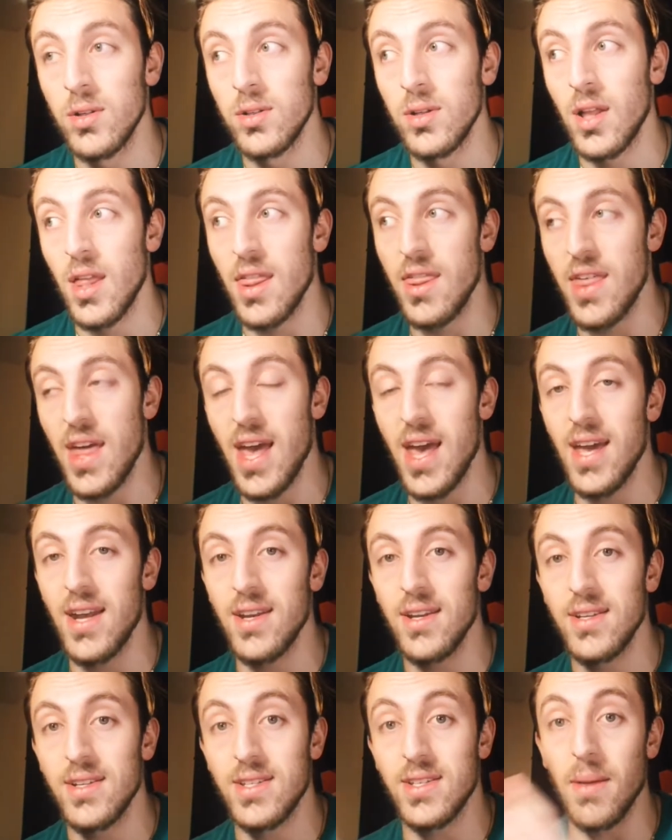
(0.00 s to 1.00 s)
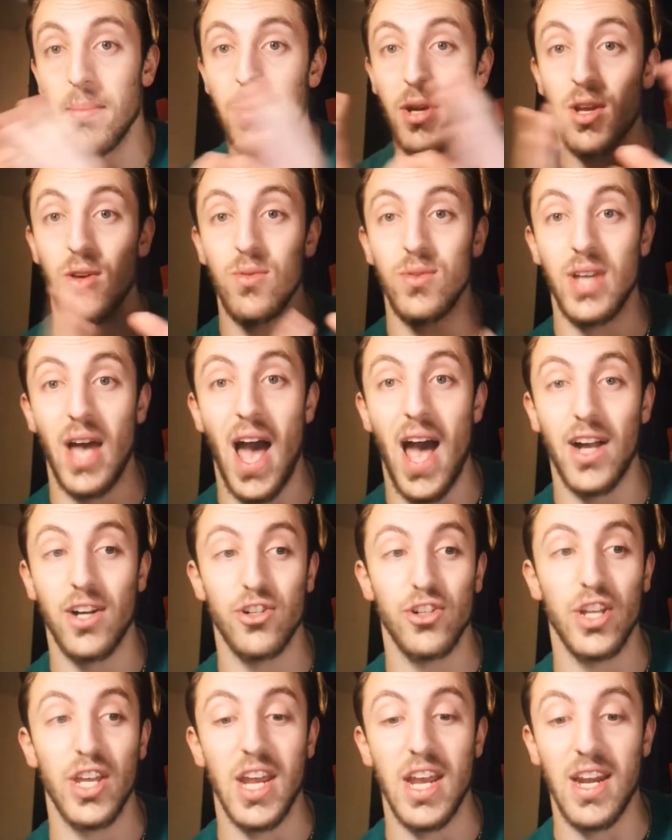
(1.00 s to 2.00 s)
than somebody who's
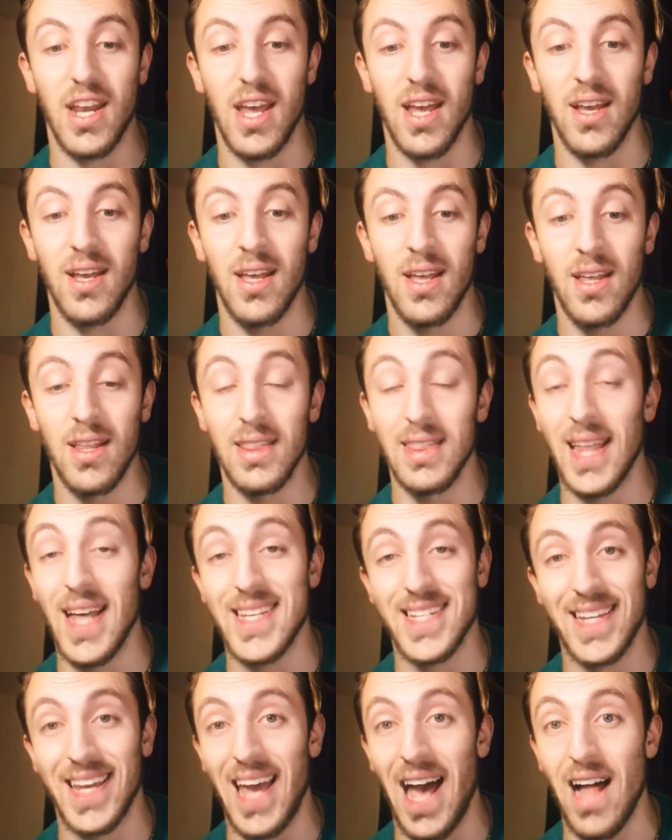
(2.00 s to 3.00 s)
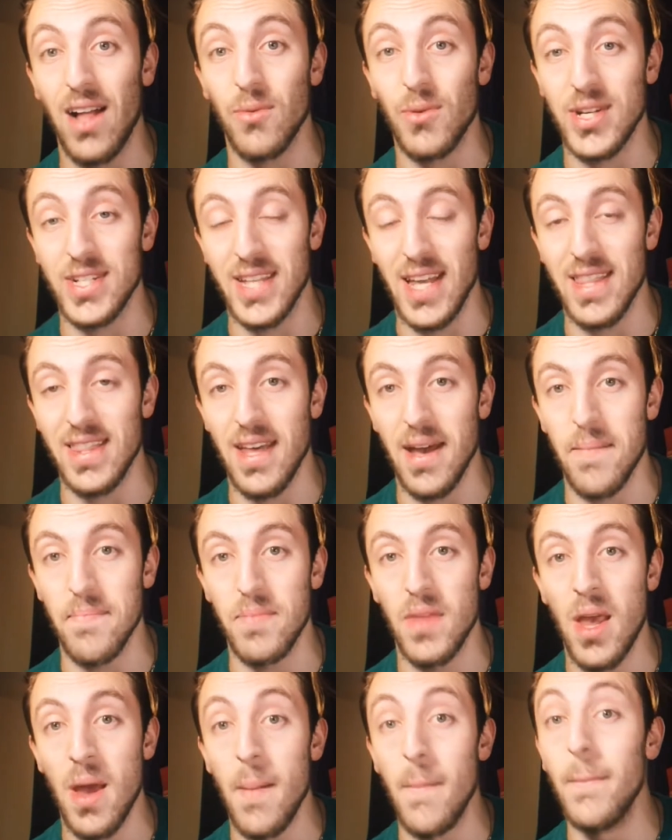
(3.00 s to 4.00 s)
actually eating less calories than them,
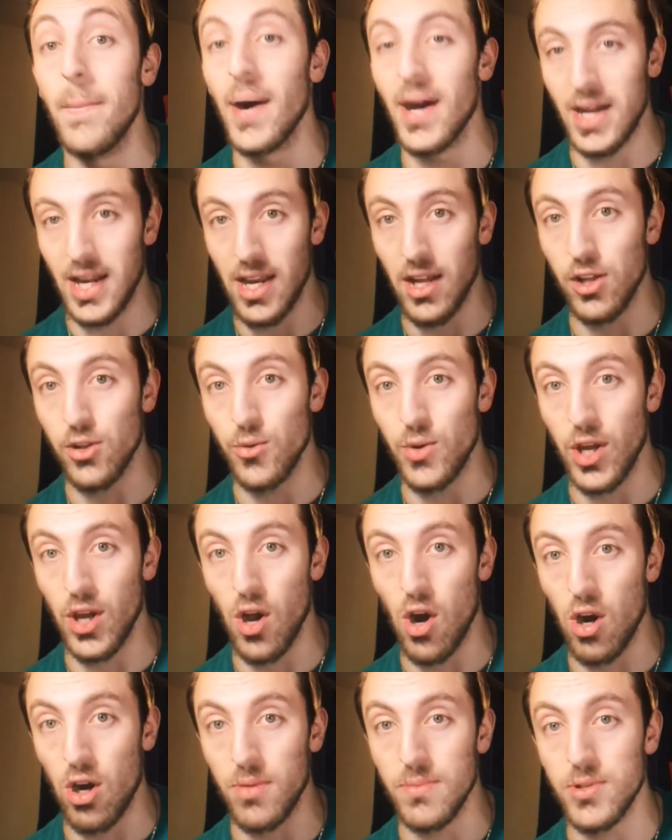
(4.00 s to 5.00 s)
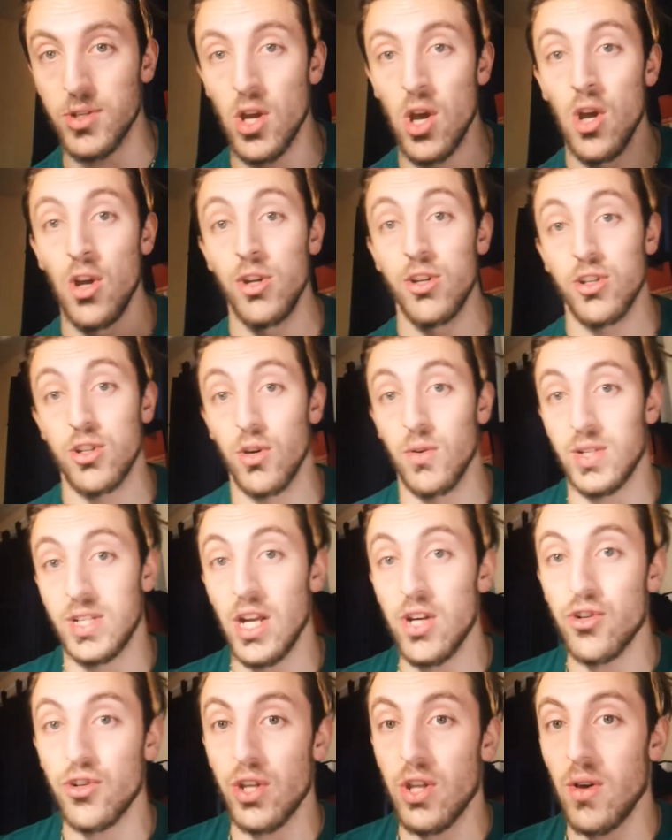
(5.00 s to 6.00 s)
but including carbs. So
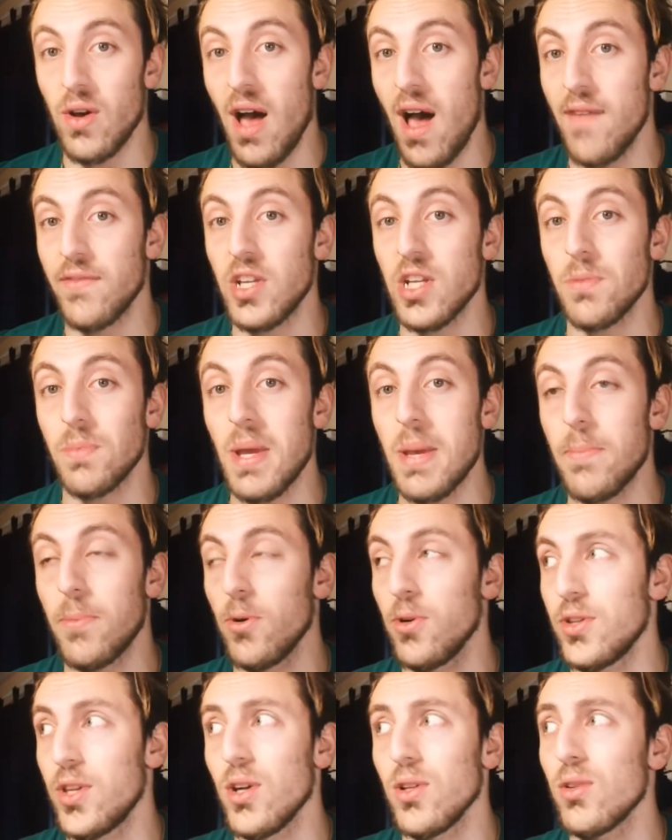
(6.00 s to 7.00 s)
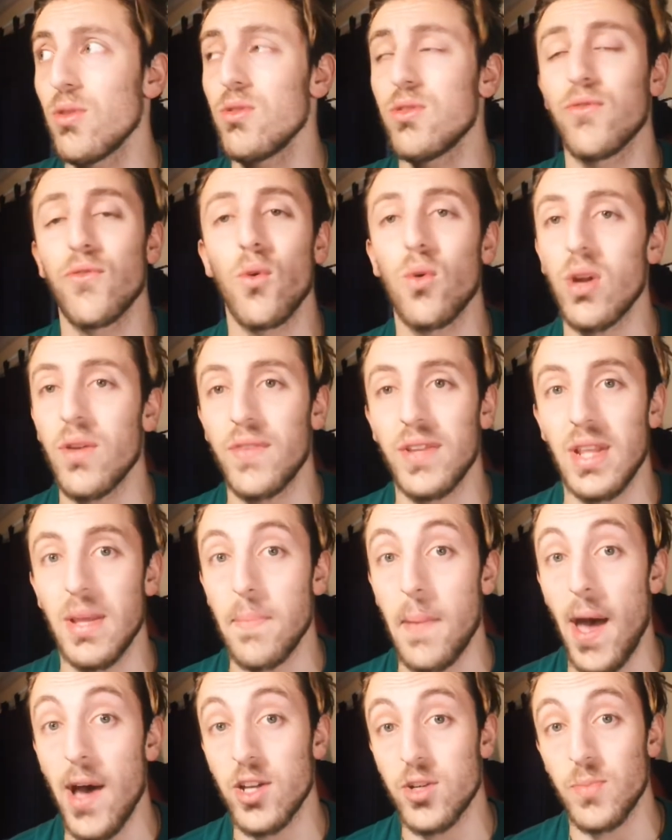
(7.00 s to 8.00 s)
essentially, you'll have these people, they'll lose 40, 50
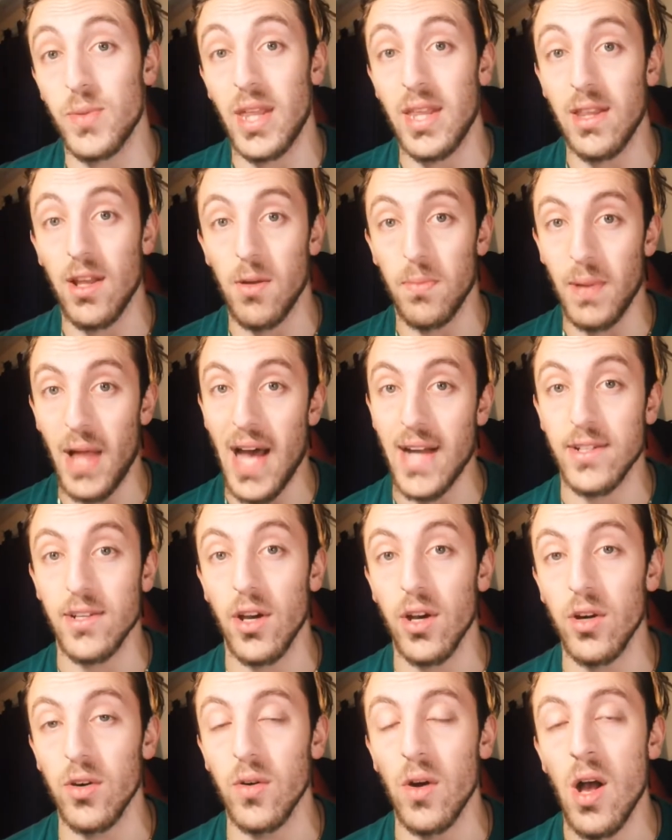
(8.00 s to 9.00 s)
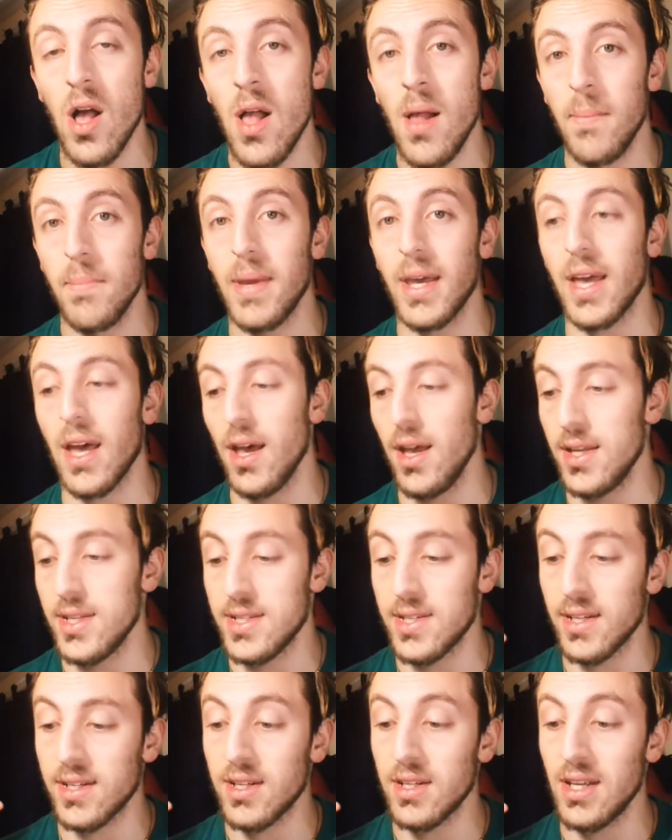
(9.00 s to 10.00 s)
pounds, but then they'll plateau
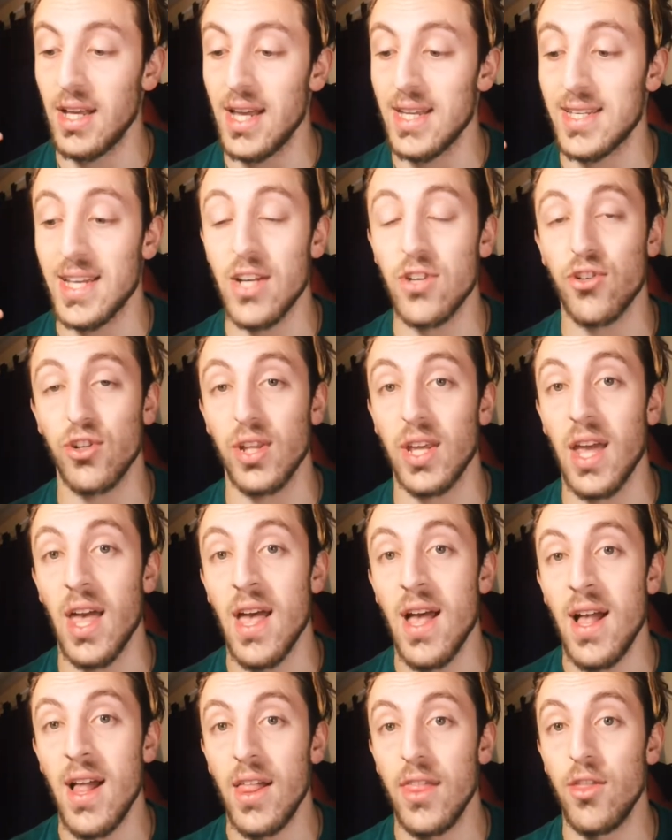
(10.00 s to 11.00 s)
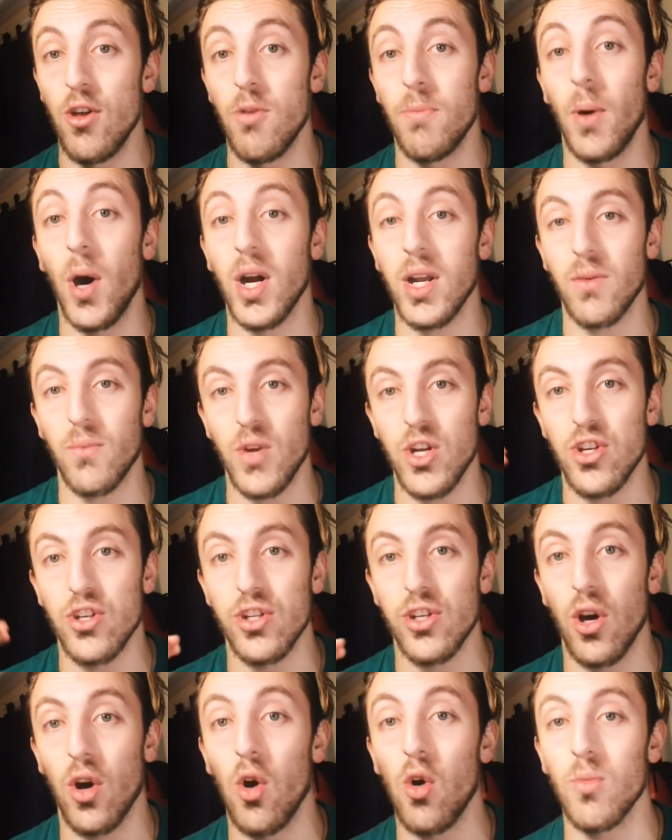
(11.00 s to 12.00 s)
because essentially their body reaches
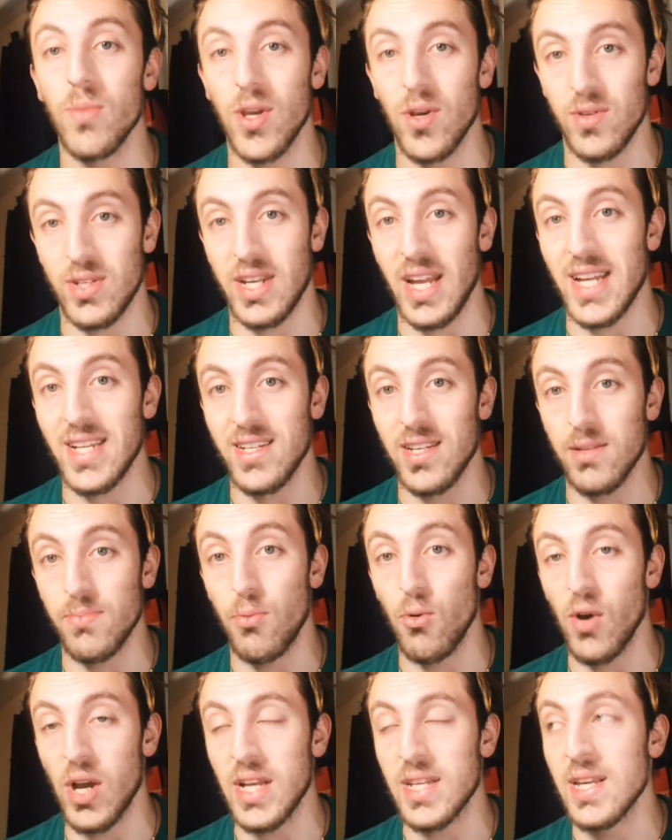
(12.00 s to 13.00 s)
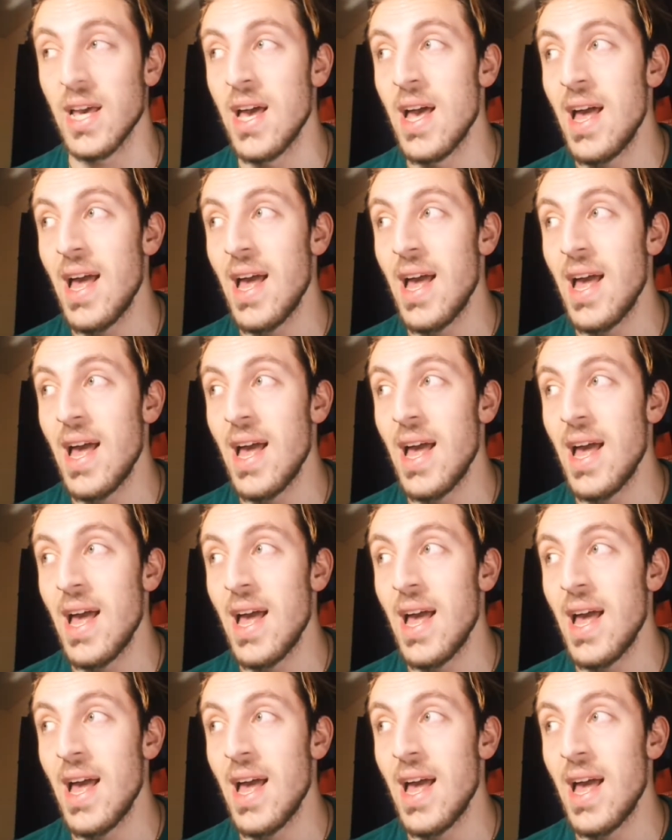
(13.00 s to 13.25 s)
a homeostasis point.